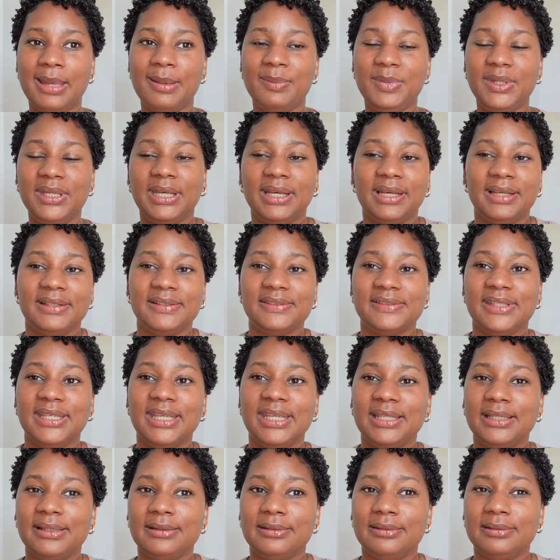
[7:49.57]
because
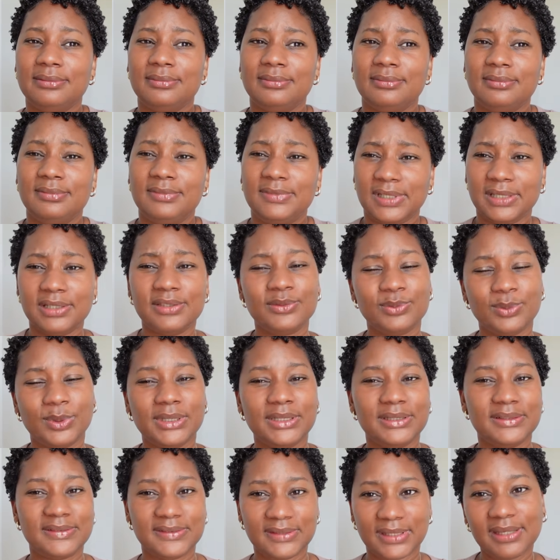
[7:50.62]
it does what
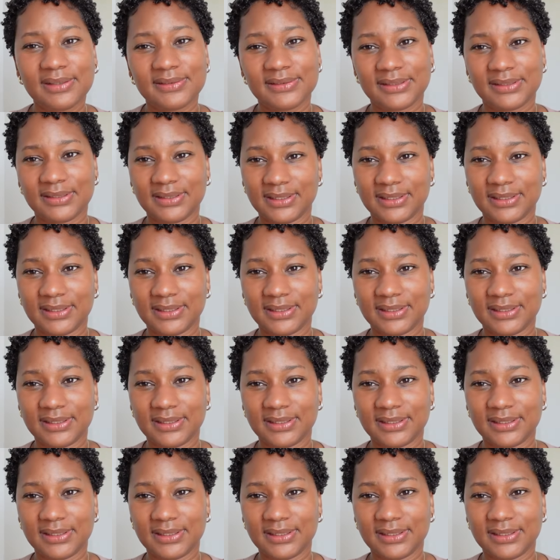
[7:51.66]
it says it